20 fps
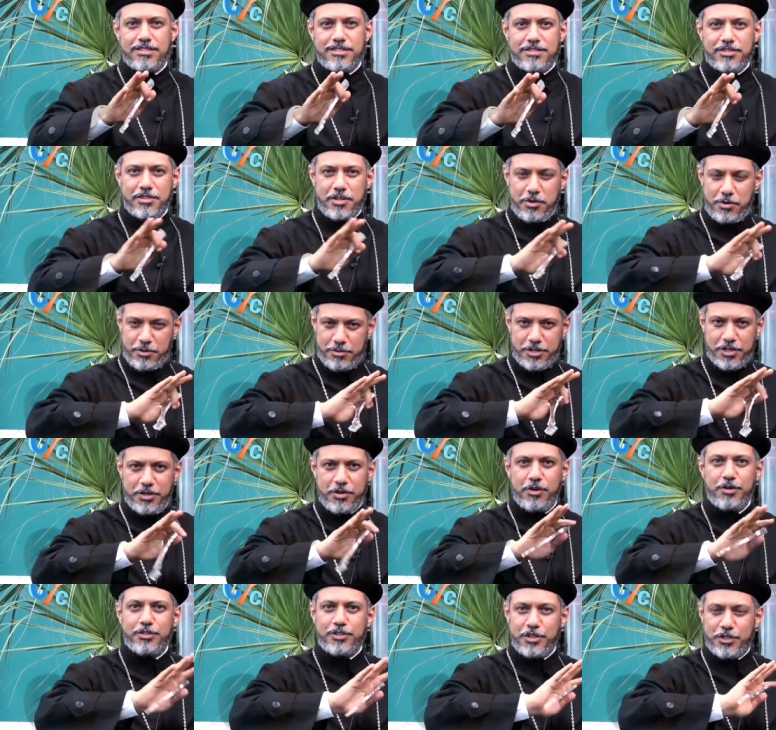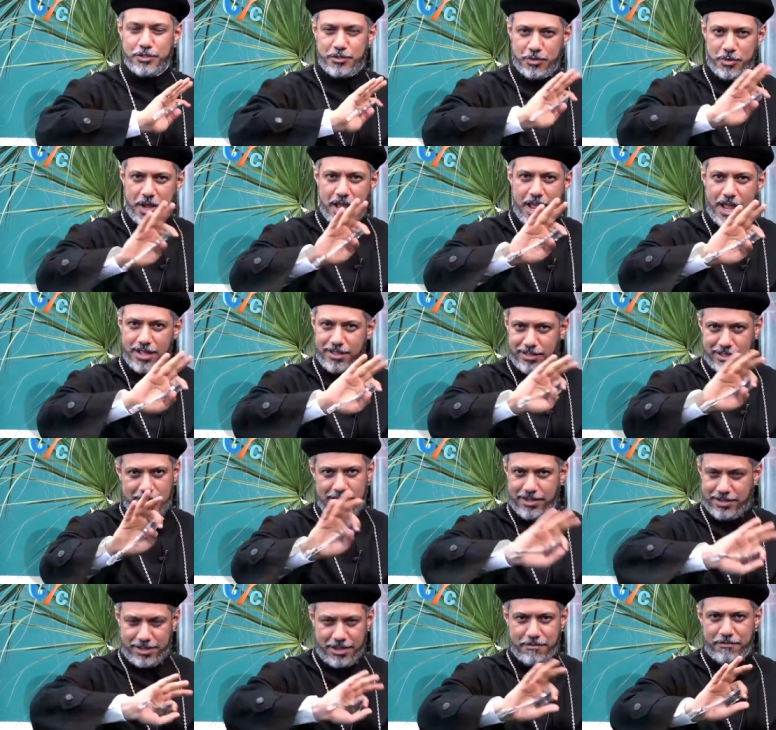So in order to hate,
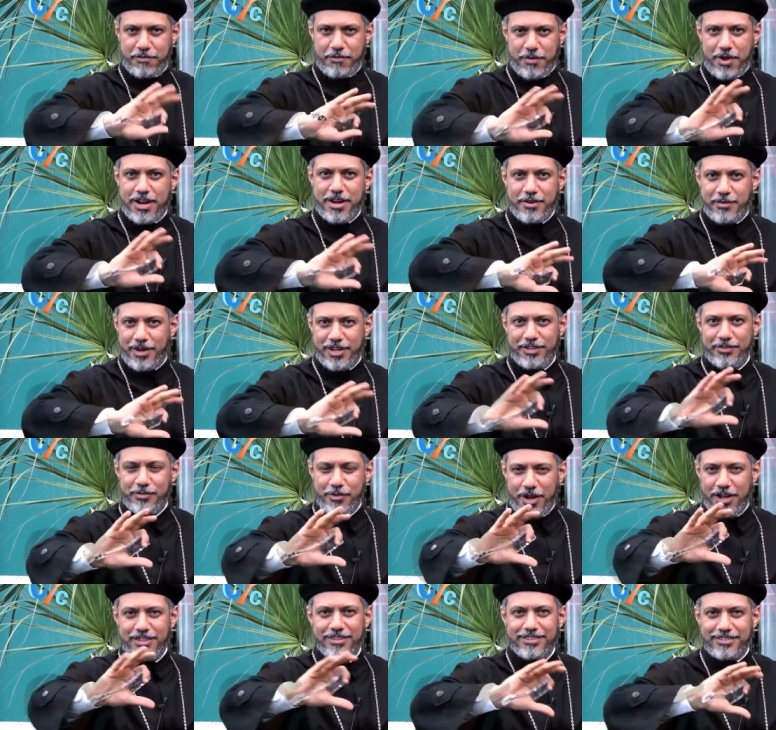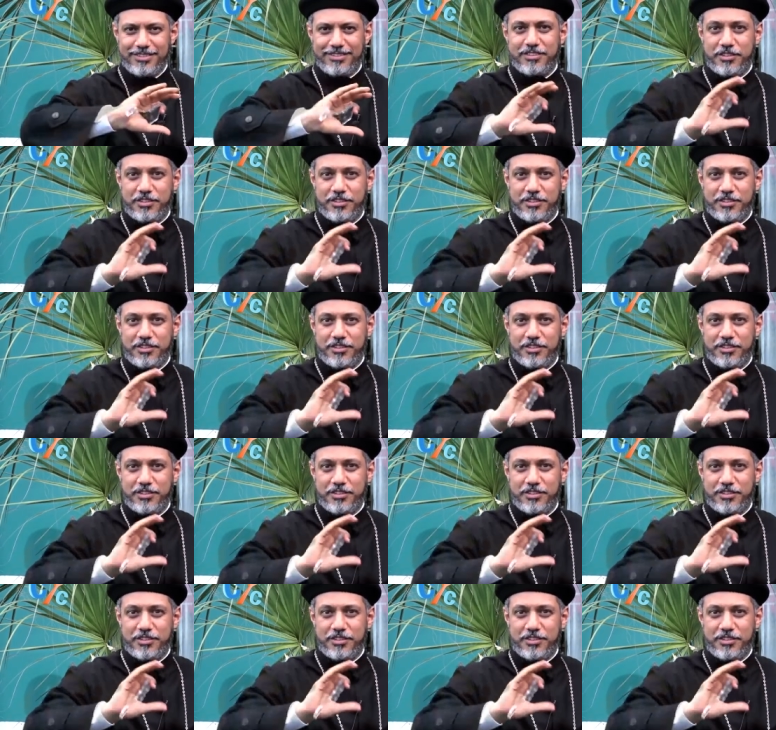like if anyone want